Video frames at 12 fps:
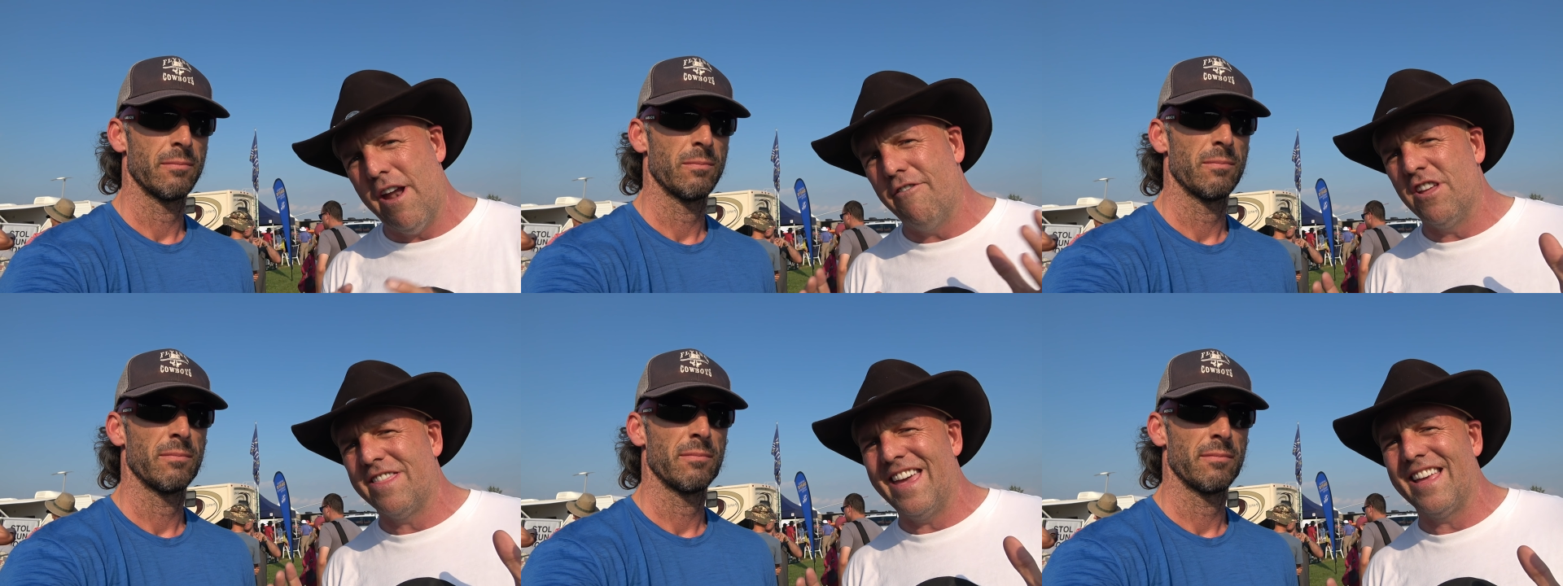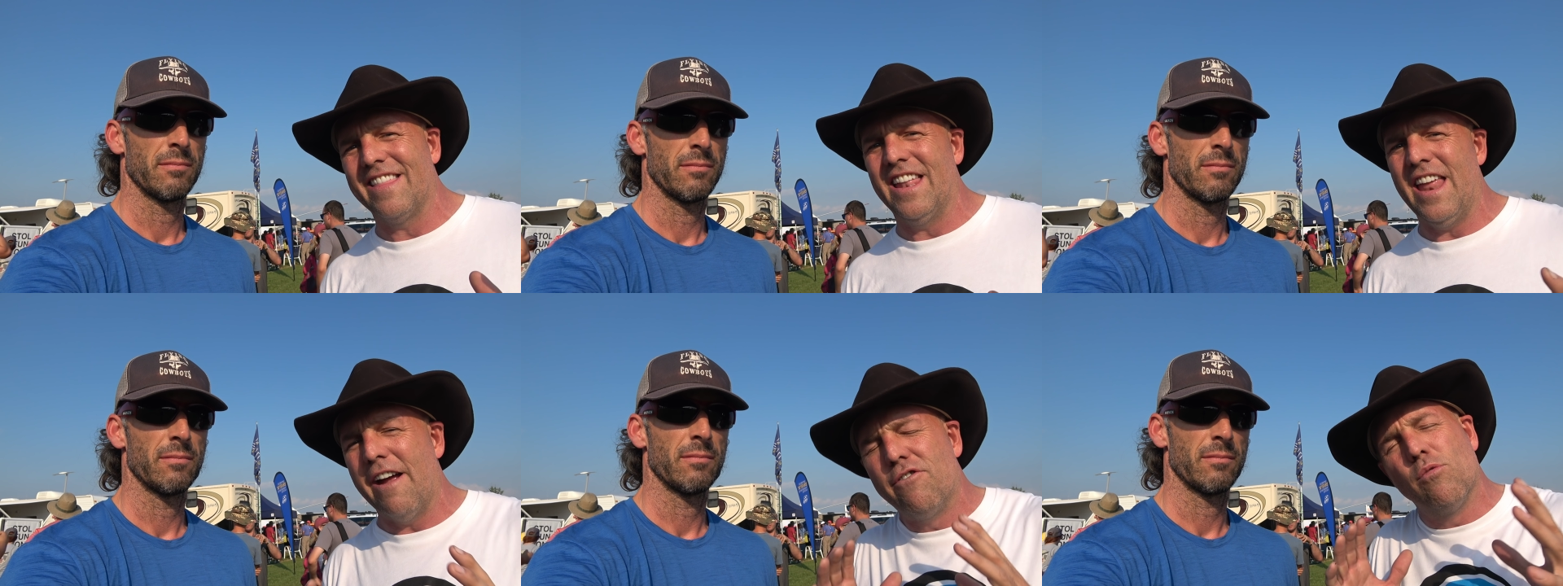Speaker 1: everything
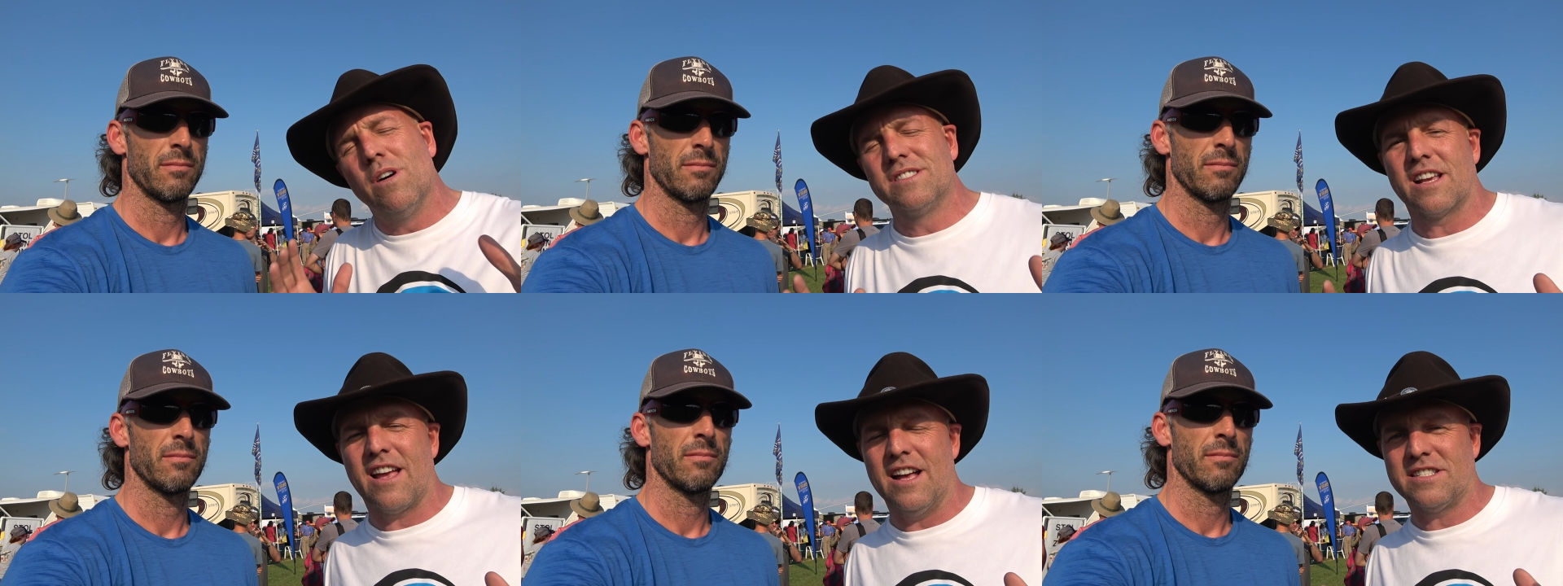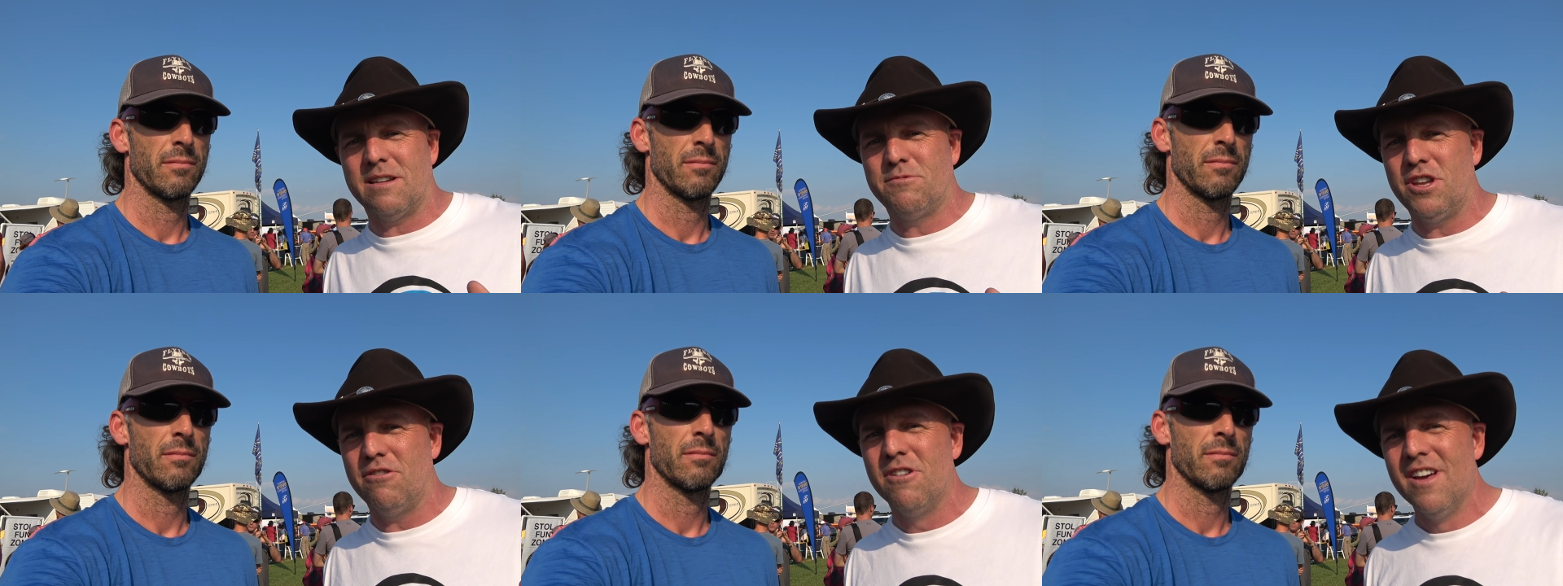that everyone's accustomed
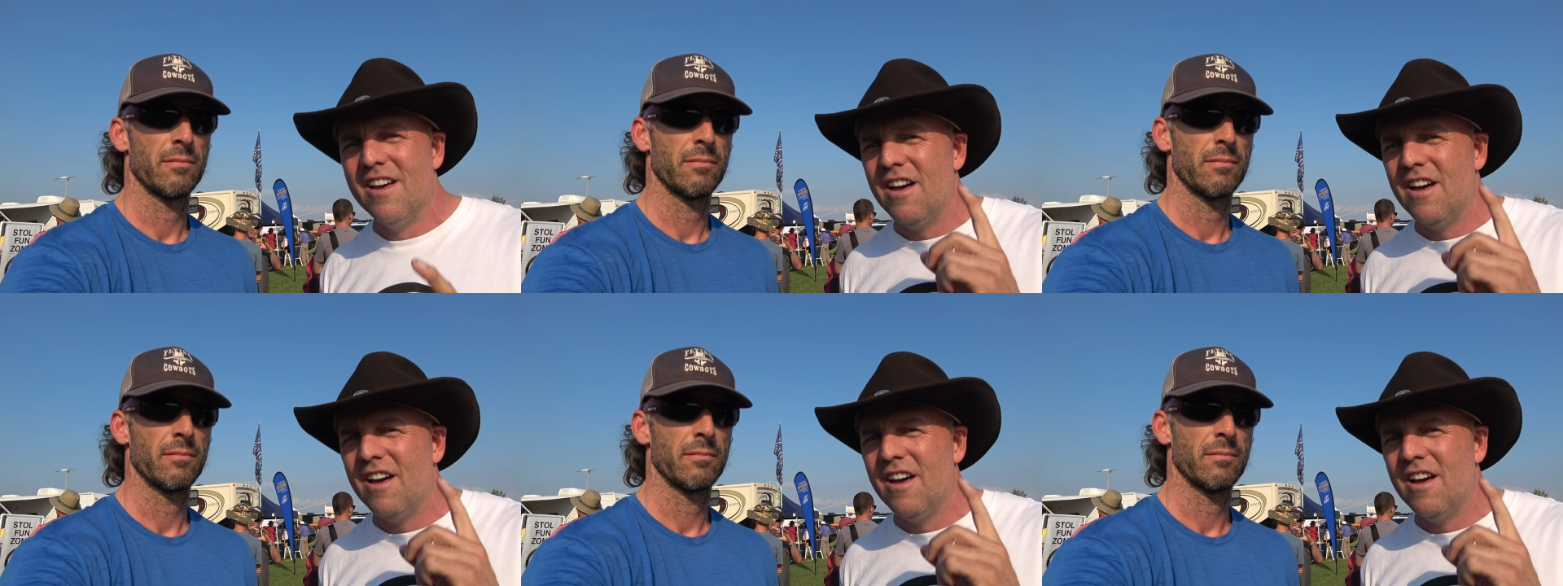to.